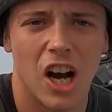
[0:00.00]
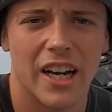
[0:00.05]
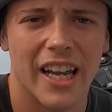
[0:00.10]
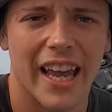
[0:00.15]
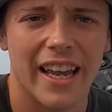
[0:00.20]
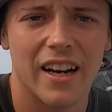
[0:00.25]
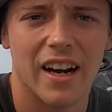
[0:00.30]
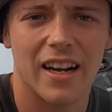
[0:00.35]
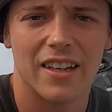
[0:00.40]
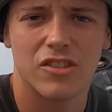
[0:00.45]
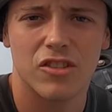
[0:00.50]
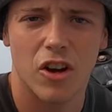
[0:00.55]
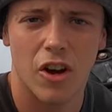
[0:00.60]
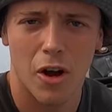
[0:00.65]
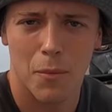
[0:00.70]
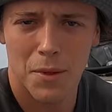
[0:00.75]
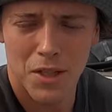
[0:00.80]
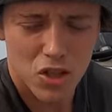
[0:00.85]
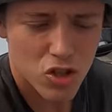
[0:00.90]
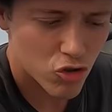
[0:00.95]
Okay, guys,
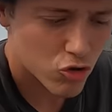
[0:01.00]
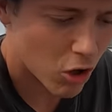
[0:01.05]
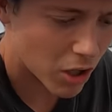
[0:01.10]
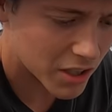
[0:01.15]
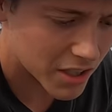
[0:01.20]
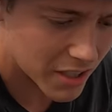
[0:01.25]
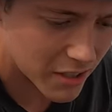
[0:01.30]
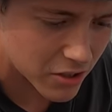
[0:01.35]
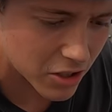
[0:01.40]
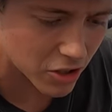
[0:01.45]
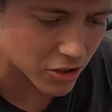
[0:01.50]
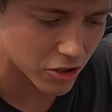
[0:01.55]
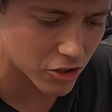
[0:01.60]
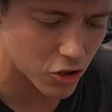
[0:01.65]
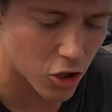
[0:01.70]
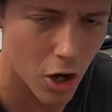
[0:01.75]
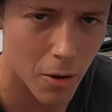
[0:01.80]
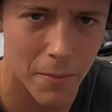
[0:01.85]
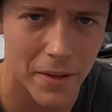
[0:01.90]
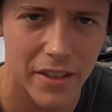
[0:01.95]
so I've been struggling to
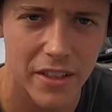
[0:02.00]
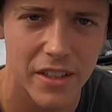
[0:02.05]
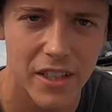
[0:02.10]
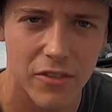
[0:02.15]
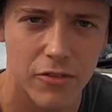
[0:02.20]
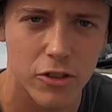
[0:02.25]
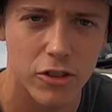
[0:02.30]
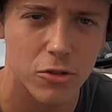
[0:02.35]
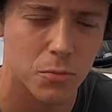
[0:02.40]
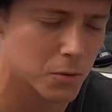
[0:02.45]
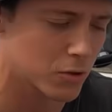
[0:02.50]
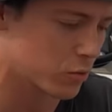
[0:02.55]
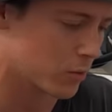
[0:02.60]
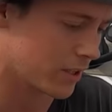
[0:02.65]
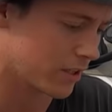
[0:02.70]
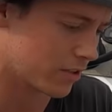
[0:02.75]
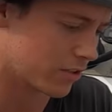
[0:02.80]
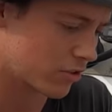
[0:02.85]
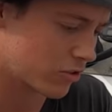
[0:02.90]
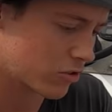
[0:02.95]
determine the difference
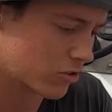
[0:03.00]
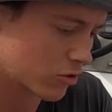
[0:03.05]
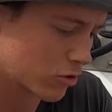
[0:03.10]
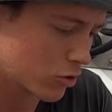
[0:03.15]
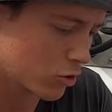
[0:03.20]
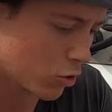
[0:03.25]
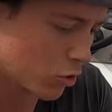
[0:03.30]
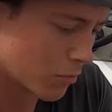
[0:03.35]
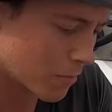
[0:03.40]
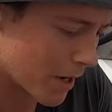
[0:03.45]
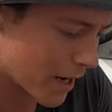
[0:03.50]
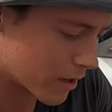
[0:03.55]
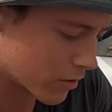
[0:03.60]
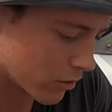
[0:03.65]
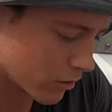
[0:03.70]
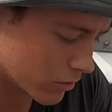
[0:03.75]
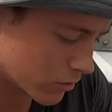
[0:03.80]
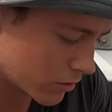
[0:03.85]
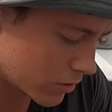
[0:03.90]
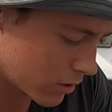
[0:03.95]
between a school
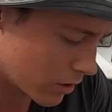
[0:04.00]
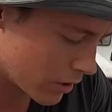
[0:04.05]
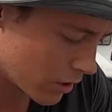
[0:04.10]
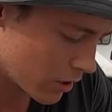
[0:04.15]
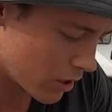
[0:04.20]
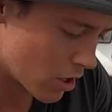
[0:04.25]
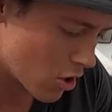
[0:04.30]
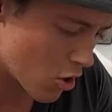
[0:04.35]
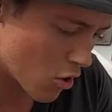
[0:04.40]
mackerel